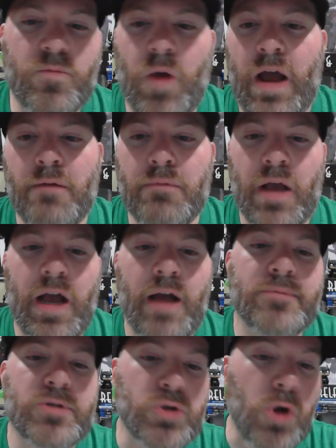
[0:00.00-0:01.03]

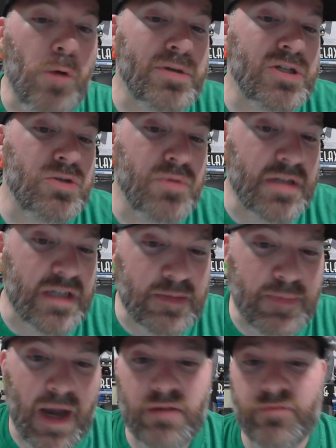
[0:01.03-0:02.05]
rom-com tropes you would
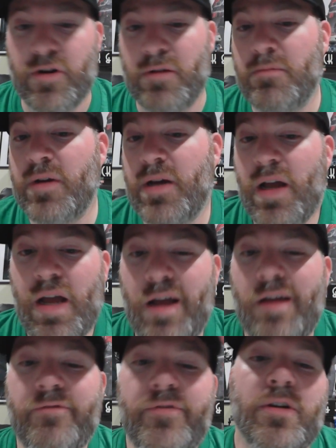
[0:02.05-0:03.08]
expect from
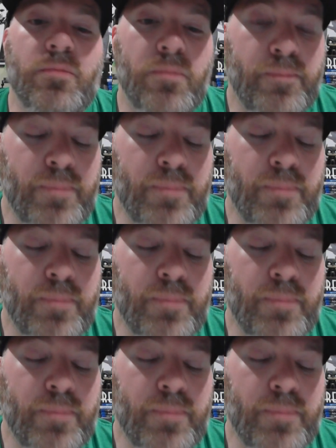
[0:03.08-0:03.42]
a film.